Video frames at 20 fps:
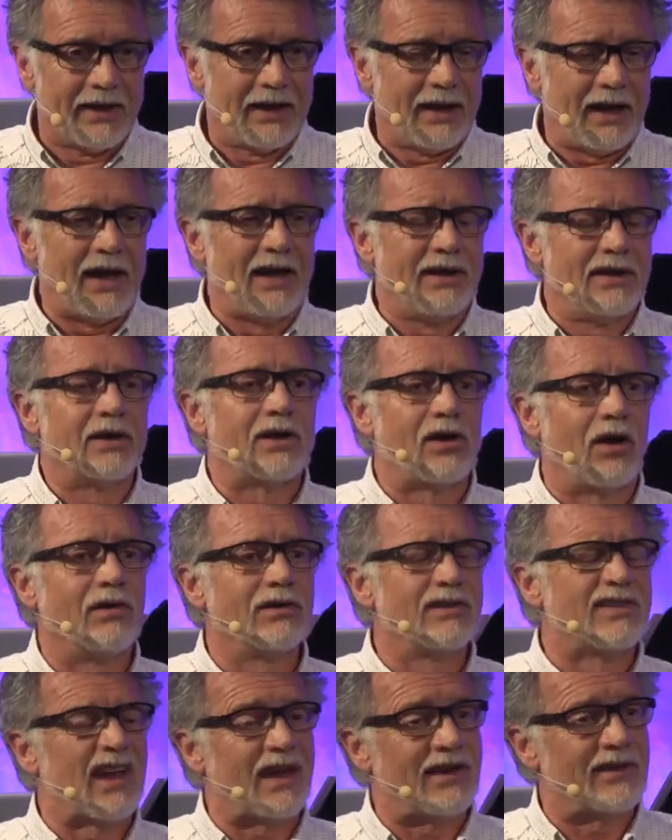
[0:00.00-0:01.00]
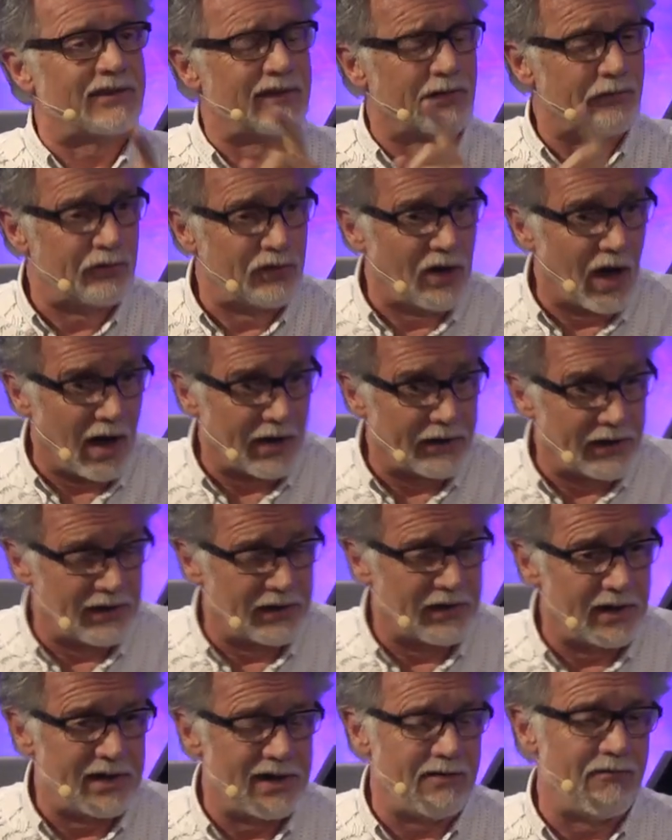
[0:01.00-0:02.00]
in the context of God and
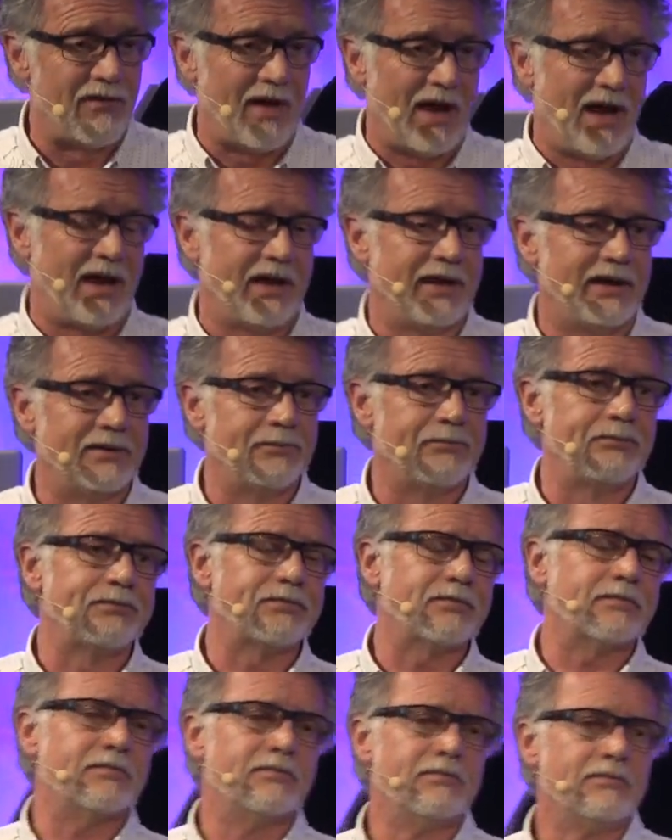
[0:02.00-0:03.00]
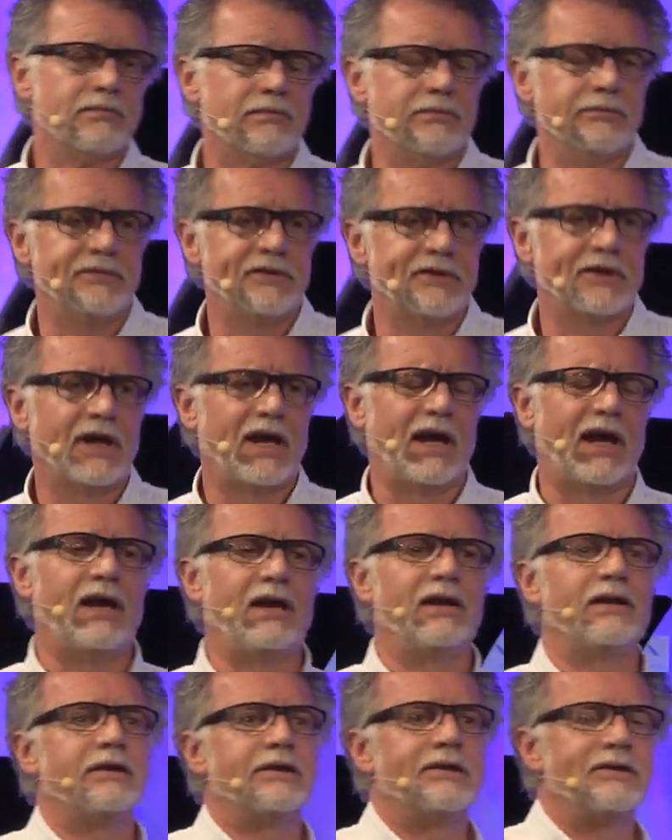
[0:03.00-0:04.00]
the divine.
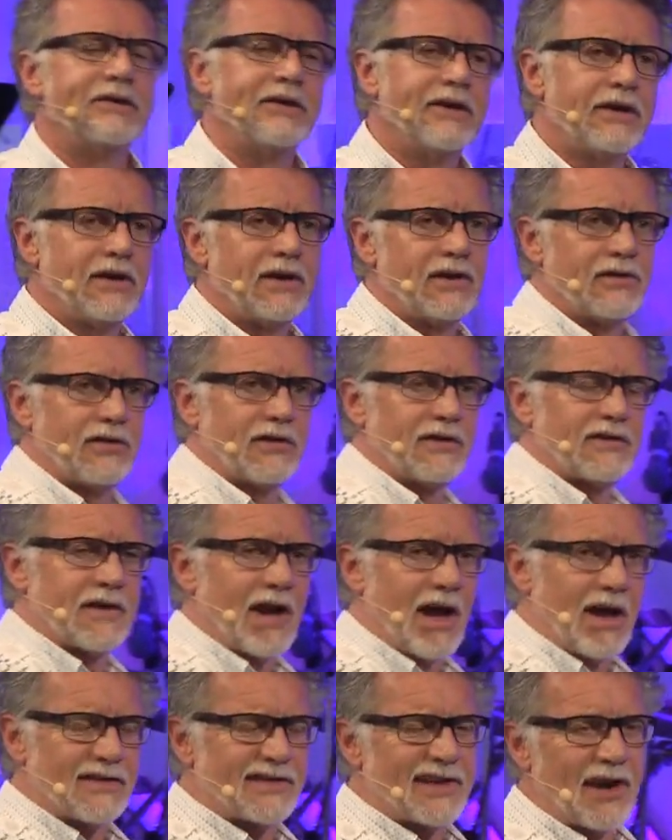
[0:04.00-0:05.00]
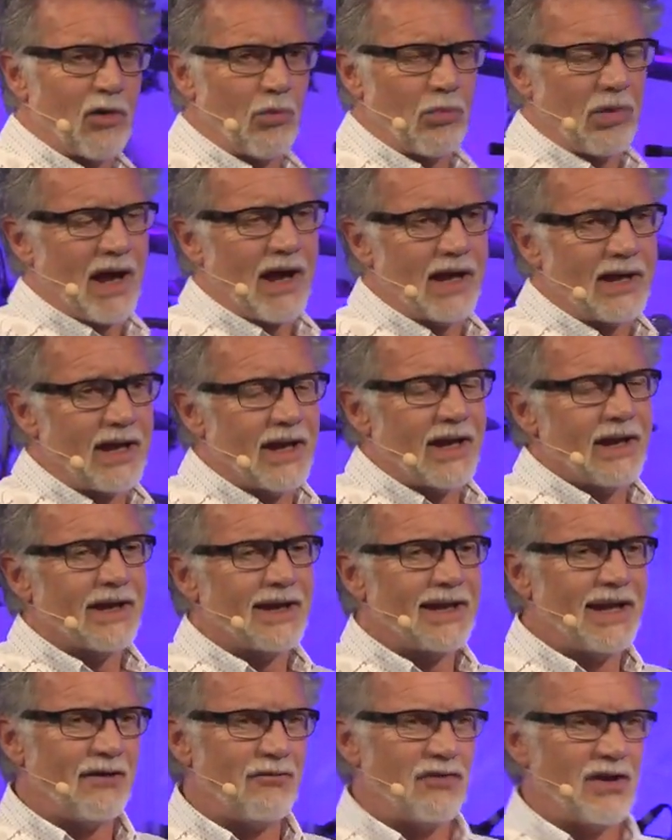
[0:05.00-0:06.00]
Okay? So it starts out by
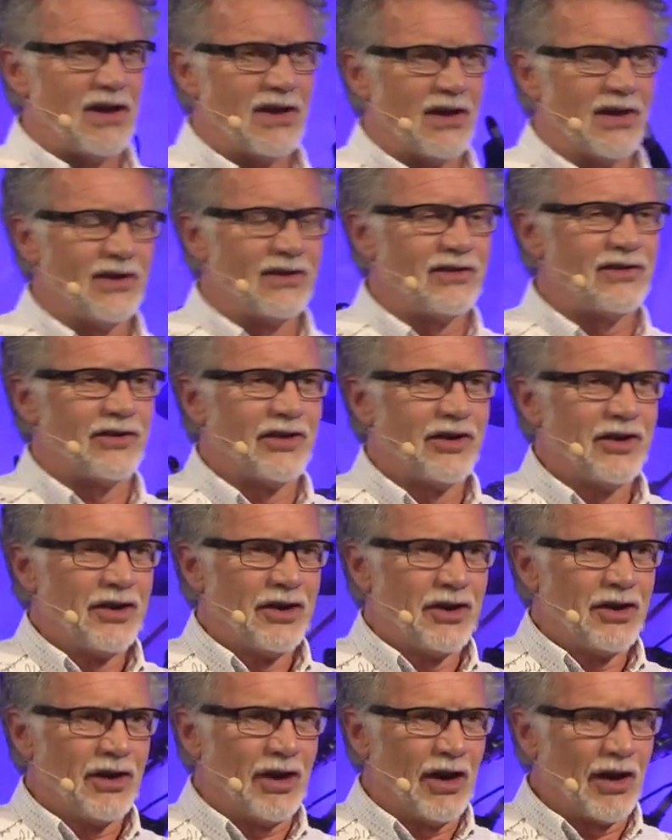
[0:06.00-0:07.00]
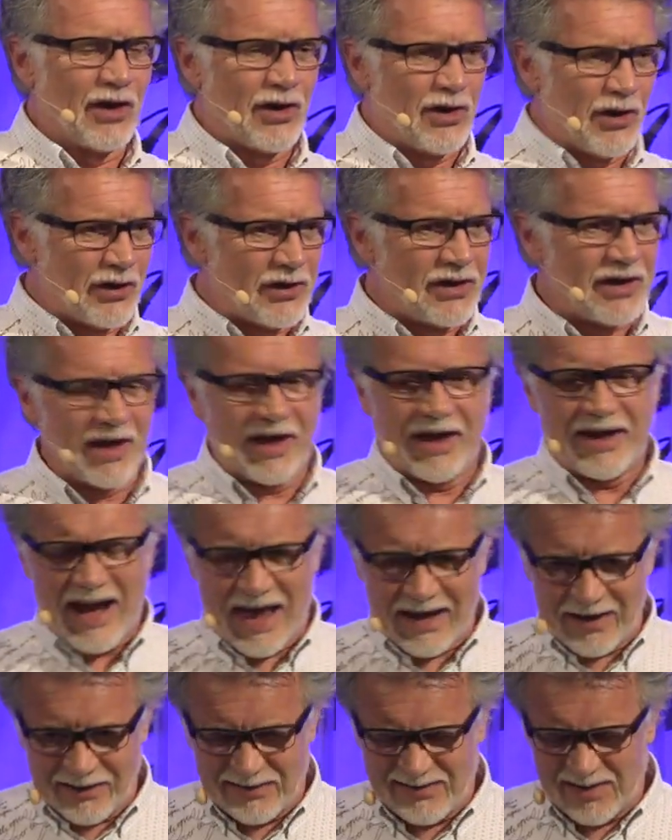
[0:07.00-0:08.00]
giving us a good
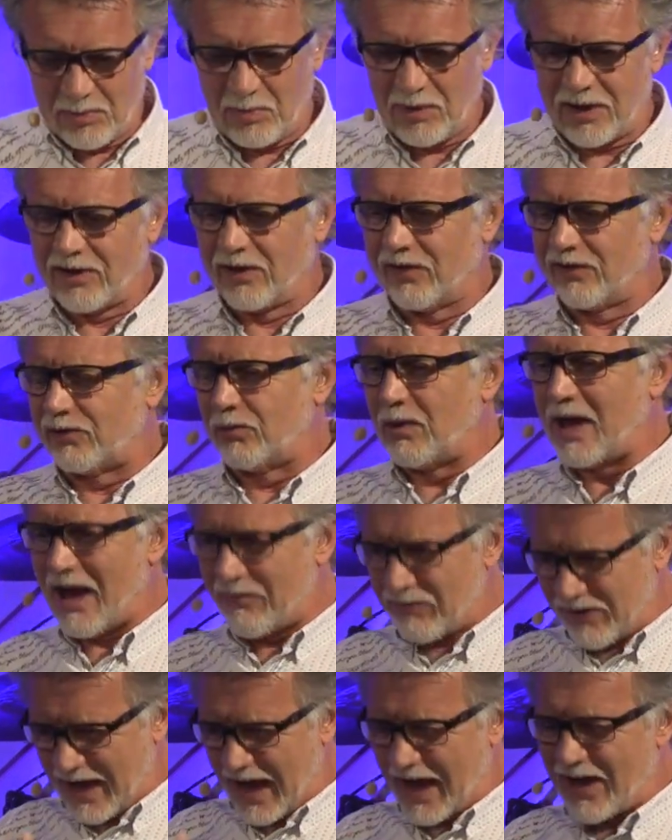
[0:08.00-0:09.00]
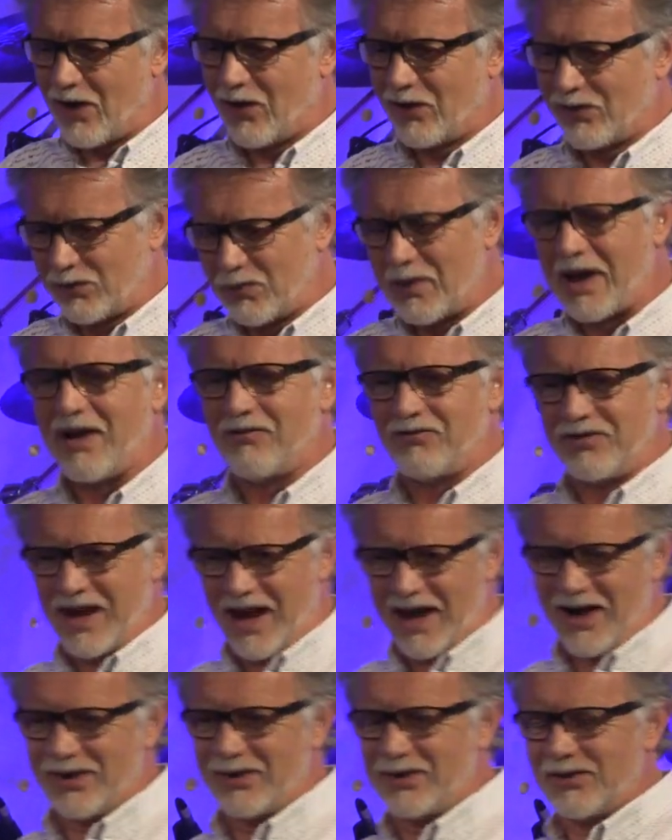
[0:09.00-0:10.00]
analogy because we have chaos, we have
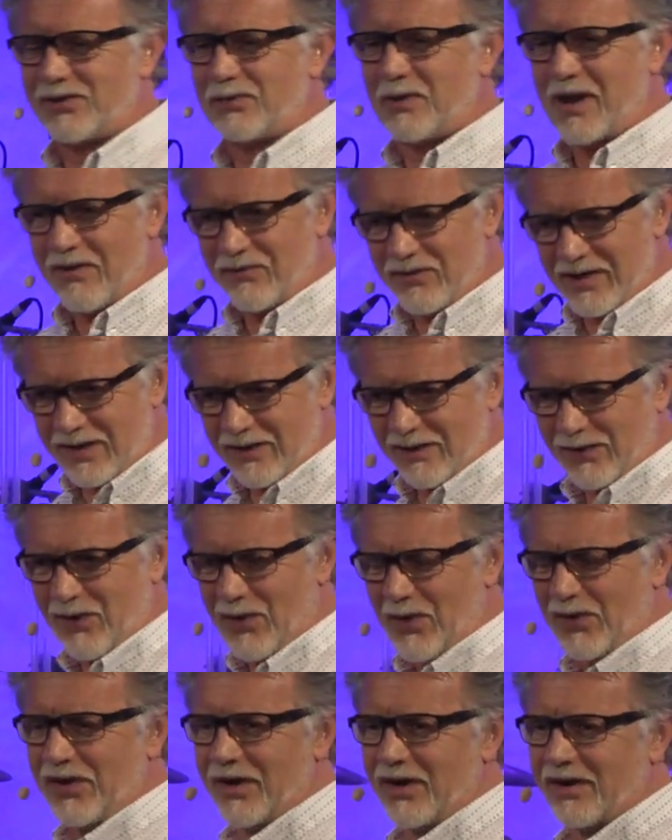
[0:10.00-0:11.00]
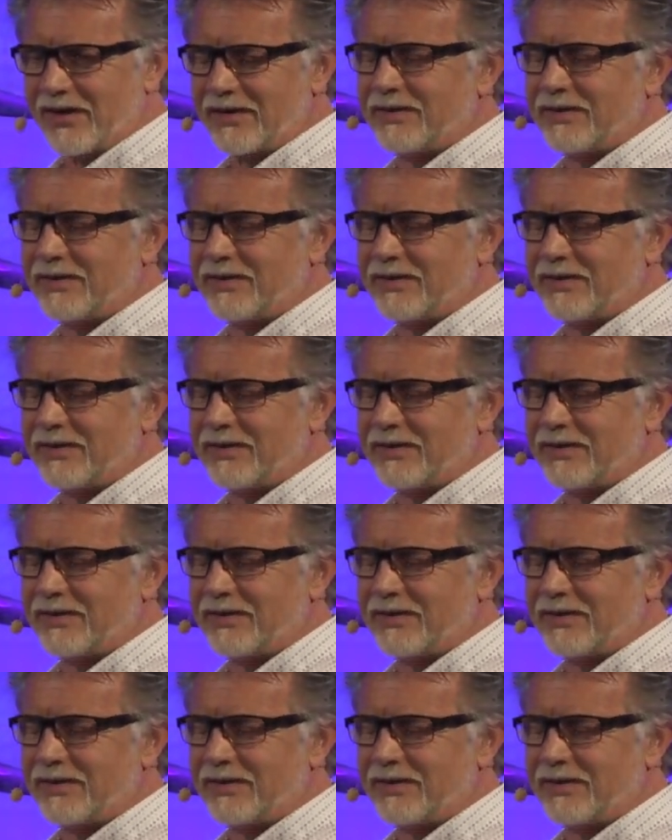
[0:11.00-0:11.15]
darkness, we have disorder.